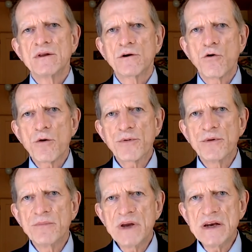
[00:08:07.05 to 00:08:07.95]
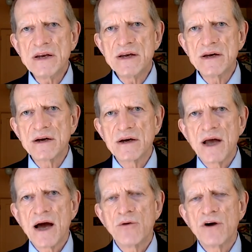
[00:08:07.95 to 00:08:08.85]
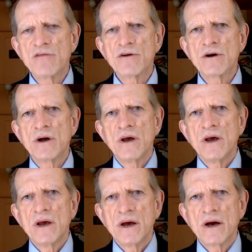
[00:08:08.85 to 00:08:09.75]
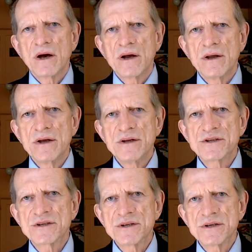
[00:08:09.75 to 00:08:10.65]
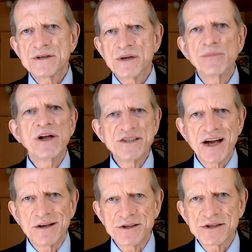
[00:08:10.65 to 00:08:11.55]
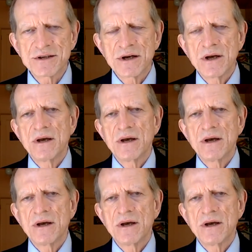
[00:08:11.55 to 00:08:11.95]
The corporate media, however, is someplace else.